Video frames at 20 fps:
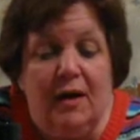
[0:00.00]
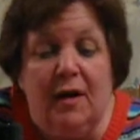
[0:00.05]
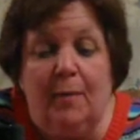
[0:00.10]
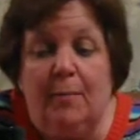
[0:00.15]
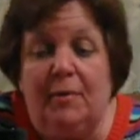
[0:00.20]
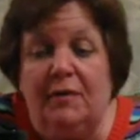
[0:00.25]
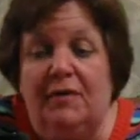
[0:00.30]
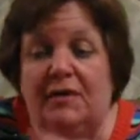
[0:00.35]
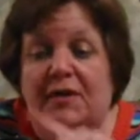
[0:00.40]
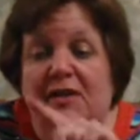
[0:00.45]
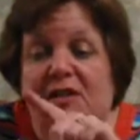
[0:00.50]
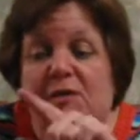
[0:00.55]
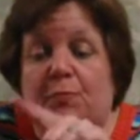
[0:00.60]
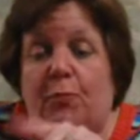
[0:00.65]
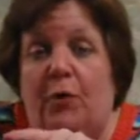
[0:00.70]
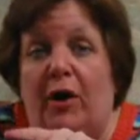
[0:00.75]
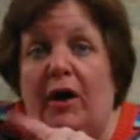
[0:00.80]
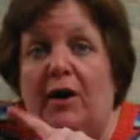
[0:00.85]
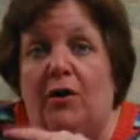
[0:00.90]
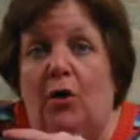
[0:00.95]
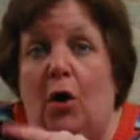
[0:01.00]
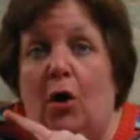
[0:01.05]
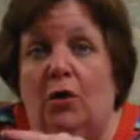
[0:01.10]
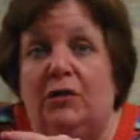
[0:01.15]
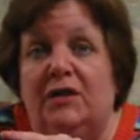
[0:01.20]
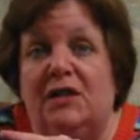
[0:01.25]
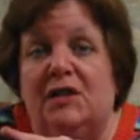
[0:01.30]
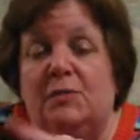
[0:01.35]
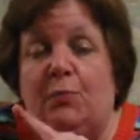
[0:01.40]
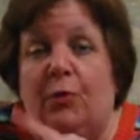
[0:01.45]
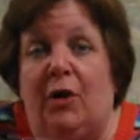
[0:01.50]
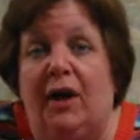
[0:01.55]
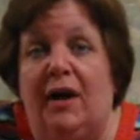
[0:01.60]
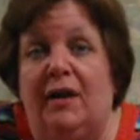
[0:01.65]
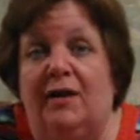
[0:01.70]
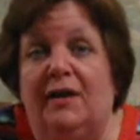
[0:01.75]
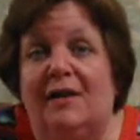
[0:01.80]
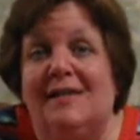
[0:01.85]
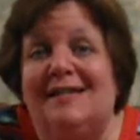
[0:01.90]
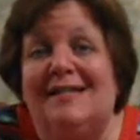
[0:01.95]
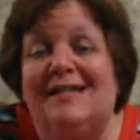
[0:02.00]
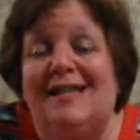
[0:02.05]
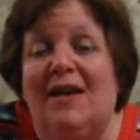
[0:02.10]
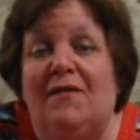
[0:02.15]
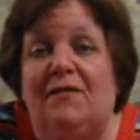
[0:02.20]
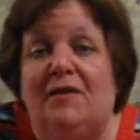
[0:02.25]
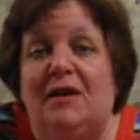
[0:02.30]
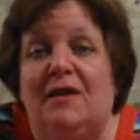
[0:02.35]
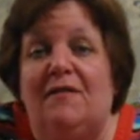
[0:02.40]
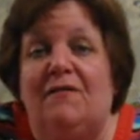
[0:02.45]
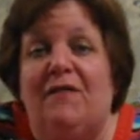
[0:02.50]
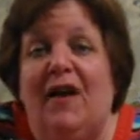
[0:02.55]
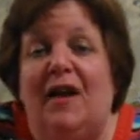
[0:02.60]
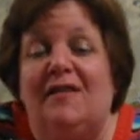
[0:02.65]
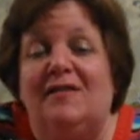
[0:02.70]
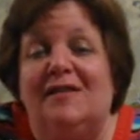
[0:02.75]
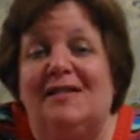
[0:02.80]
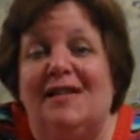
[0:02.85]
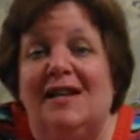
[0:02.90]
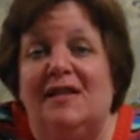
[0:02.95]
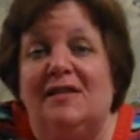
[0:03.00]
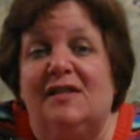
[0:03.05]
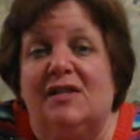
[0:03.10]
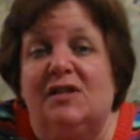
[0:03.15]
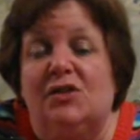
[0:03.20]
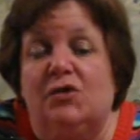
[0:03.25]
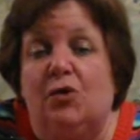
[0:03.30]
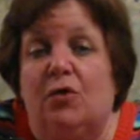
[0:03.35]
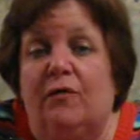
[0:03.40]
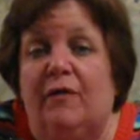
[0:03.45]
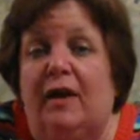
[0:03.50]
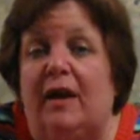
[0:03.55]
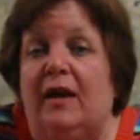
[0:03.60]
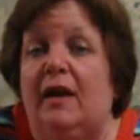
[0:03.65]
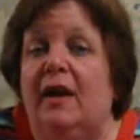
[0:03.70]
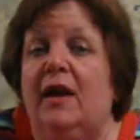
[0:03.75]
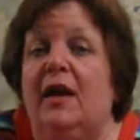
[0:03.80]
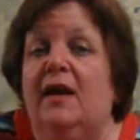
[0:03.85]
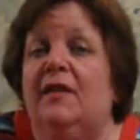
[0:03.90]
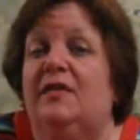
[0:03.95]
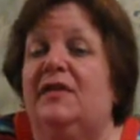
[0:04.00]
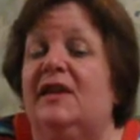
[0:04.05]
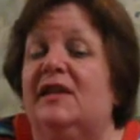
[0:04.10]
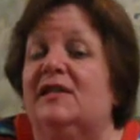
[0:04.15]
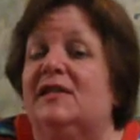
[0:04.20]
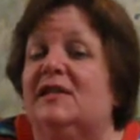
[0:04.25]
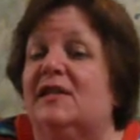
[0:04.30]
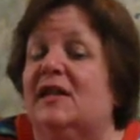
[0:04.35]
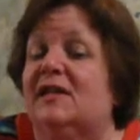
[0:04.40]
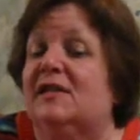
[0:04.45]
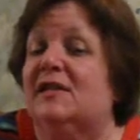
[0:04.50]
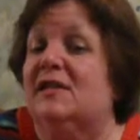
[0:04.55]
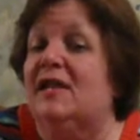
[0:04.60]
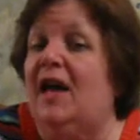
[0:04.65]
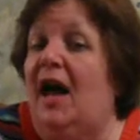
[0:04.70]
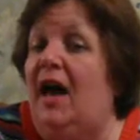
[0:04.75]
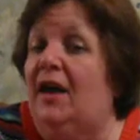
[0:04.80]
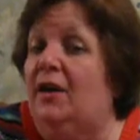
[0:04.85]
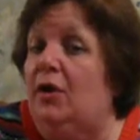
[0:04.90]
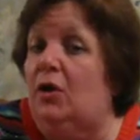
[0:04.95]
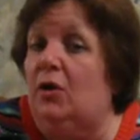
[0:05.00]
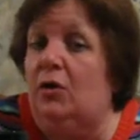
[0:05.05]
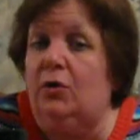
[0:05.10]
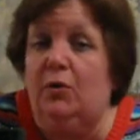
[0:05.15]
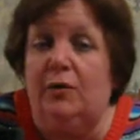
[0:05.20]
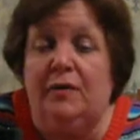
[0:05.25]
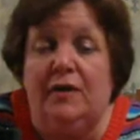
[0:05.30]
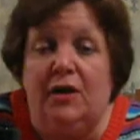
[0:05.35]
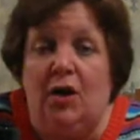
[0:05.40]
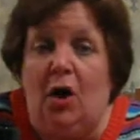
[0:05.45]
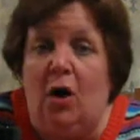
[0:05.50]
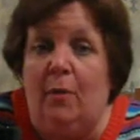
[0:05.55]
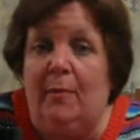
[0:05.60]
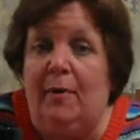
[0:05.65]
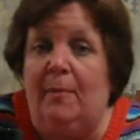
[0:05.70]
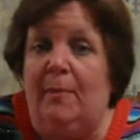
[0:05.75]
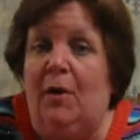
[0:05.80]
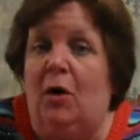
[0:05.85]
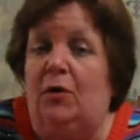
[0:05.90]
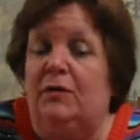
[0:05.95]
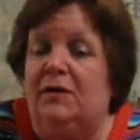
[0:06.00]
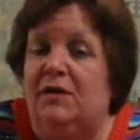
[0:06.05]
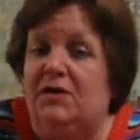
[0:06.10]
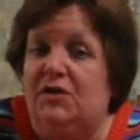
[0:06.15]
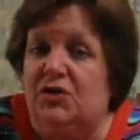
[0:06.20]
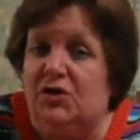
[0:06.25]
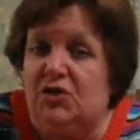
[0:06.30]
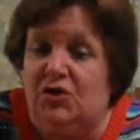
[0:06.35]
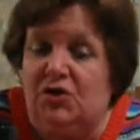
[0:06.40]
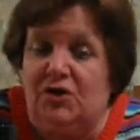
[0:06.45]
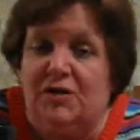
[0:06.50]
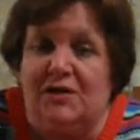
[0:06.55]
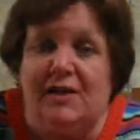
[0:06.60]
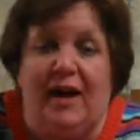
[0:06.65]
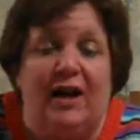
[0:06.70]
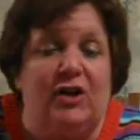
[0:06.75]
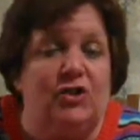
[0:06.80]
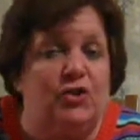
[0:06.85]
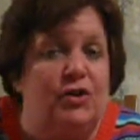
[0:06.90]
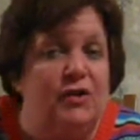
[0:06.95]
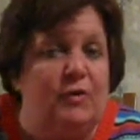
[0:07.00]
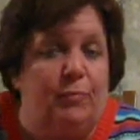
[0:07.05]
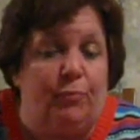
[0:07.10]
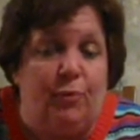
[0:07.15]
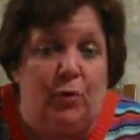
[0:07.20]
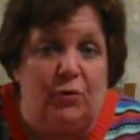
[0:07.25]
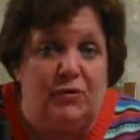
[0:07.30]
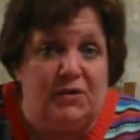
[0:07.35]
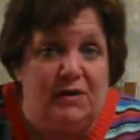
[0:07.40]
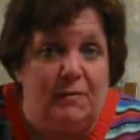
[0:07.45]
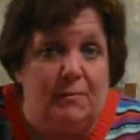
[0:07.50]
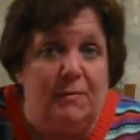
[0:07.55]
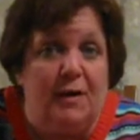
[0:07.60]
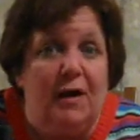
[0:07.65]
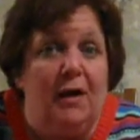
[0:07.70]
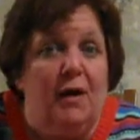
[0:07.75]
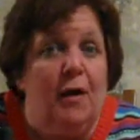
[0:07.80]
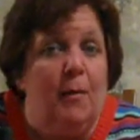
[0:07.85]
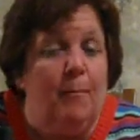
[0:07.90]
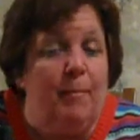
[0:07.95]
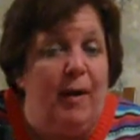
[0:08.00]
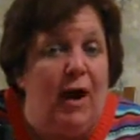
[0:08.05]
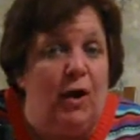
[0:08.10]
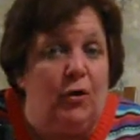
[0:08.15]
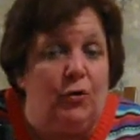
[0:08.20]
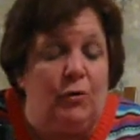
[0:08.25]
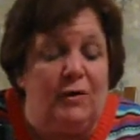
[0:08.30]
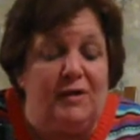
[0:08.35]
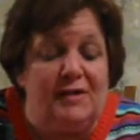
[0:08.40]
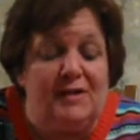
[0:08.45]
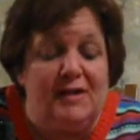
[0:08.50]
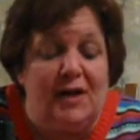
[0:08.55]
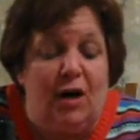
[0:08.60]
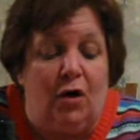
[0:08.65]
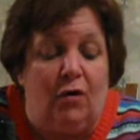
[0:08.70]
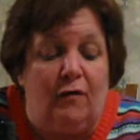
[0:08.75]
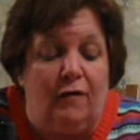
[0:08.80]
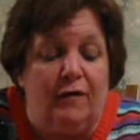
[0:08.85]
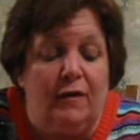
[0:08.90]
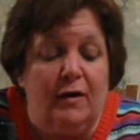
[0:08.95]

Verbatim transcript: But this brand, Aldi's brand, is 75 cents a serving. This does not include the almond milk. This is just actually the protein powder itself.